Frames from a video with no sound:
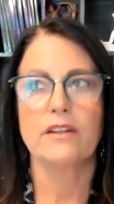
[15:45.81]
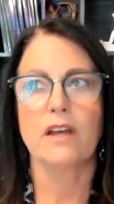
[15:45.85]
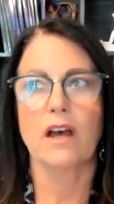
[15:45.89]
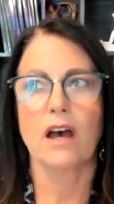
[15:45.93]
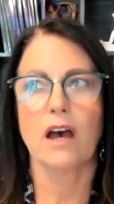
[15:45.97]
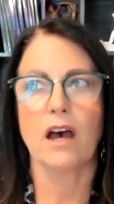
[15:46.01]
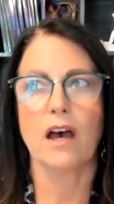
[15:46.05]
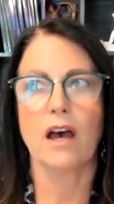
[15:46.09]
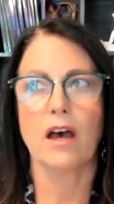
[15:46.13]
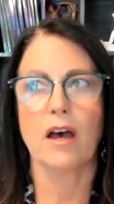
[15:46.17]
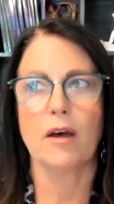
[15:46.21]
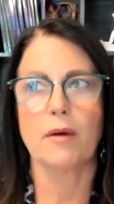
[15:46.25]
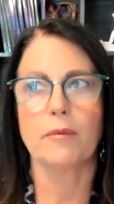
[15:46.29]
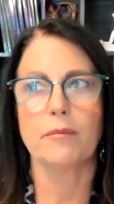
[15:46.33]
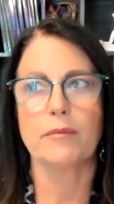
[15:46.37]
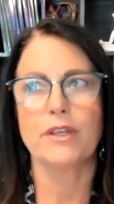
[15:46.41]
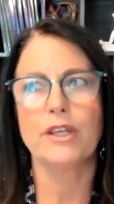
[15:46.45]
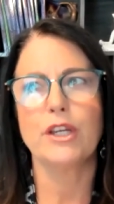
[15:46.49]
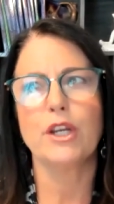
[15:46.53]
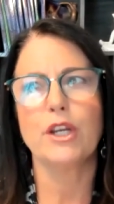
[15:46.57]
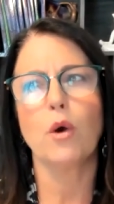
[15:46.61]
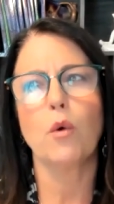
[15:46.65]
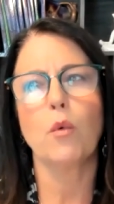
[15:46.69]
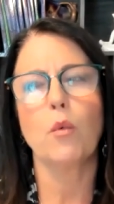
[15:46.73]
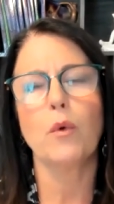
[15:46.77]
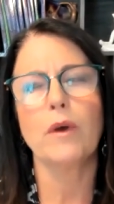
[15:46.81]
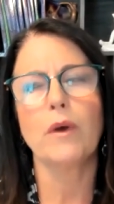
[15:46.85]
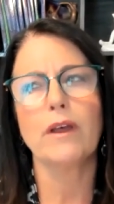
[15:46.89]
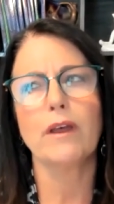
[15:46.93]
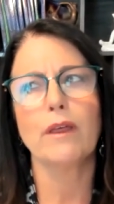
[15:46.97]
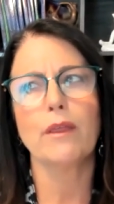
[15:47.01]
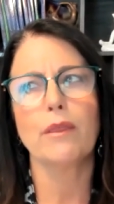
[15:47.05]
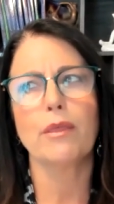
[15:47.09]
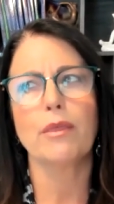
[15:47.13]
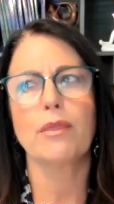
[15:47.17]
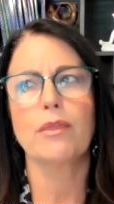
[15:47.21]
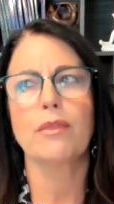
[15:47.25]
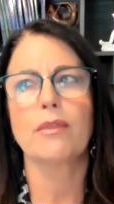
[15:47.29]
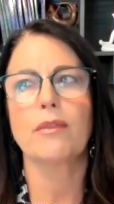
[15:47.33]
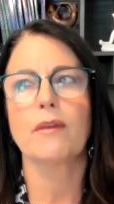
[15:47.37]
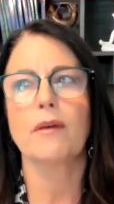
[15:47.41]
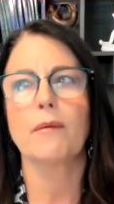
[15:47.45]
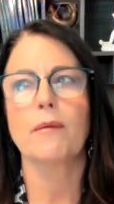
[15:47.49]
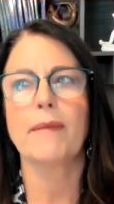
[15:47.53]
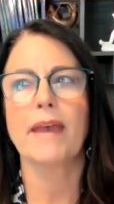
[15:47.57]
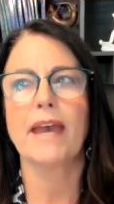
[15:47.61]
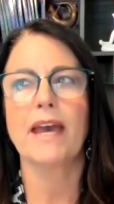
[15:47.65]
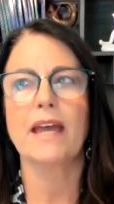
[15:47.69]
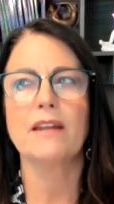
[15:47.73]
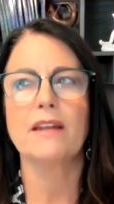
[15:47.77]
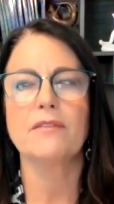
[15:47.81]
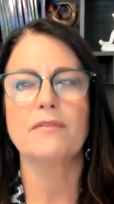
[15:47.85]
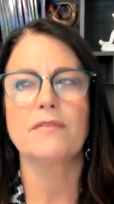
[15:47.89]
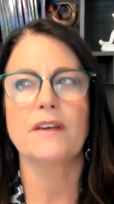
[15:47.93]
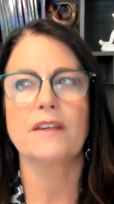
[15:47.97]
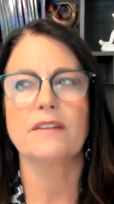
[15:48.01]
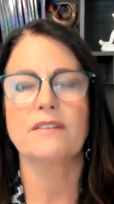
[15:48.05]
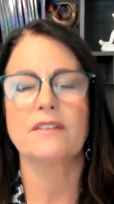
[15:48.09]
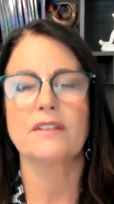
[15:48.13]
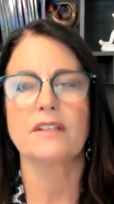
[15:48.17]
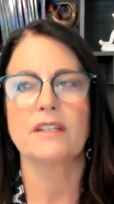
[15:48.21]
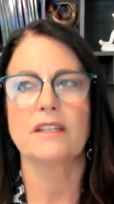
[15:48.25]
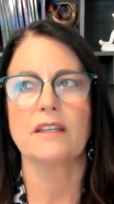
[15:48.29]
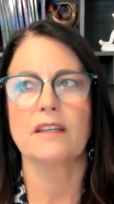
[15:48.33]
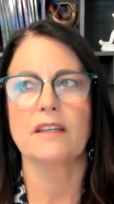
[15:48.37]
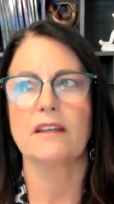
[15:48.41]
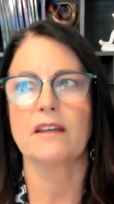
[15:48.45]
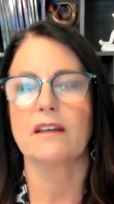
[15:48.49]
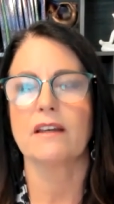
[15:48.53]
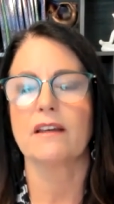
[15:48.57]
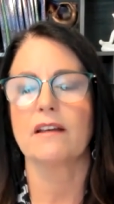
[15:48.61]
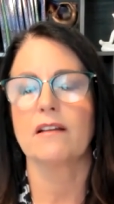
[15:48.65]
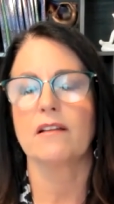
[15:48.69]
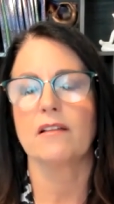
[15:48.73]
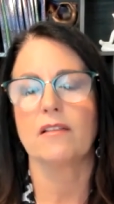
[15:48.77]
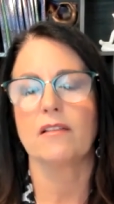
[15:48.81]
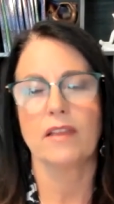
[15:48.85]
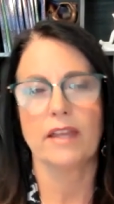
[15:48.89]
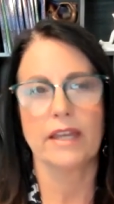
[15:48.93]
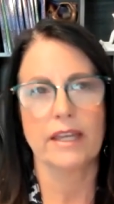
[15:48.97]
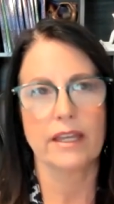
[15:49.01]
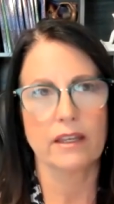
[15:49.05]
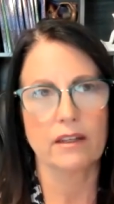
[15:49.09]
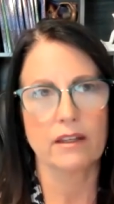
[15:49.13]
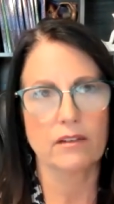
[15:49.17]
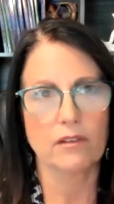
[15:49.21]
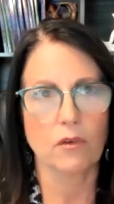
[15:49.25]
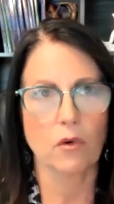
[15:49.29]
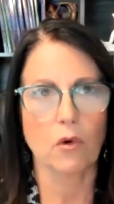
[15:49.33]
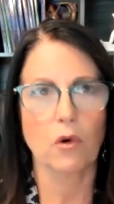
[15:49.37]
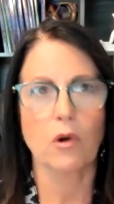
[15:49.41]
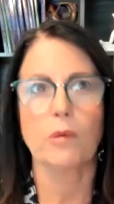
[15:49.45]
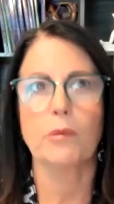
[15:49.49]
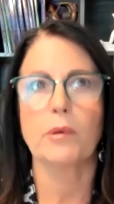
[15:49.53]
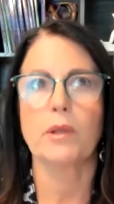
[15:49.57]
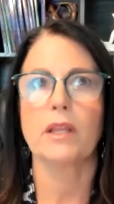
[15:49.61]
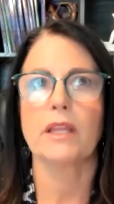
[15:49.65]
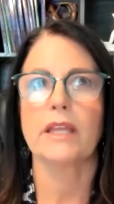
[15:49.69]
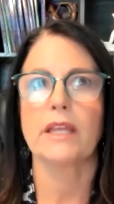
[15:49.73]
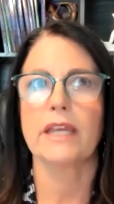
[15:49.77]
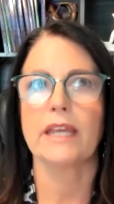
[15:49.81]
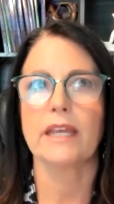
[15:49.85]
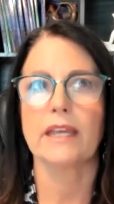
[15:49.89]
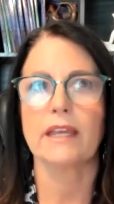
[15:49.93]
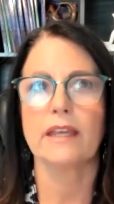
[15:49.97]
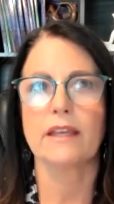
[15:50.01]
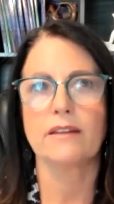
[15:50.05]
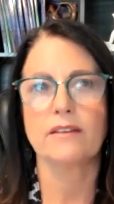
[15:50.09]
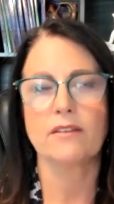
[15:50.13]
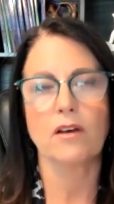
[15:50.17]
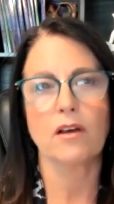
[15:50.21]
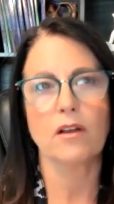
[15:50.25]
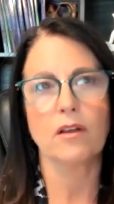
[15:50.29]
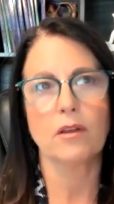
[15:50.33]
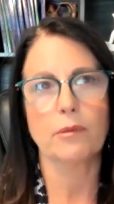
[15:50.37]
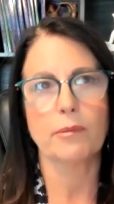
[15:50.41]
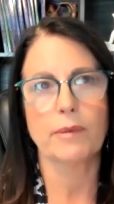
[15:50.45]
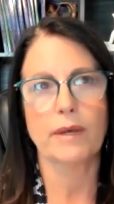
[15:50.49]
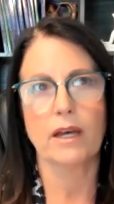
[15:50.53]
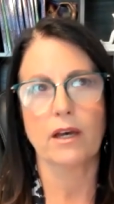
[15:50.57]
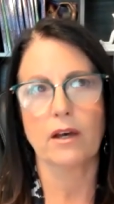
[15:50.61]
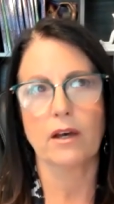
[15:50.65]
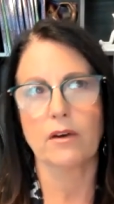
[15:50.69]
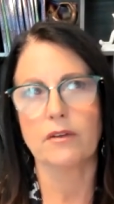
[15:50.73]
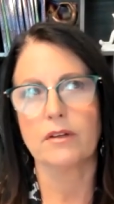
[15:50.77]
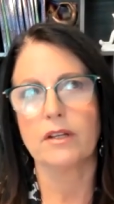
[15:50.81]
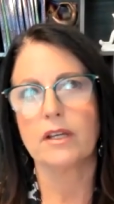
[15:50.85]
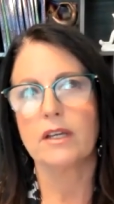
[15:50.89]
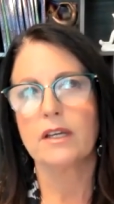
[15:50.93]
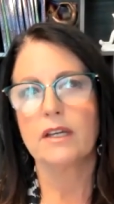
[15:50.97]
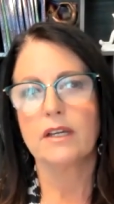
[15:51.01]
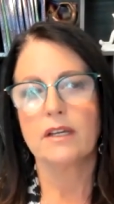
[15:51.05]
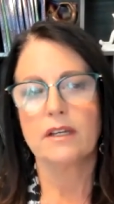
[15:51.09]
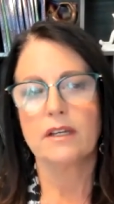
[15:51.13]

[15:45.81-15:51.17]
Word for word: um you know with manifesting like normally it's all about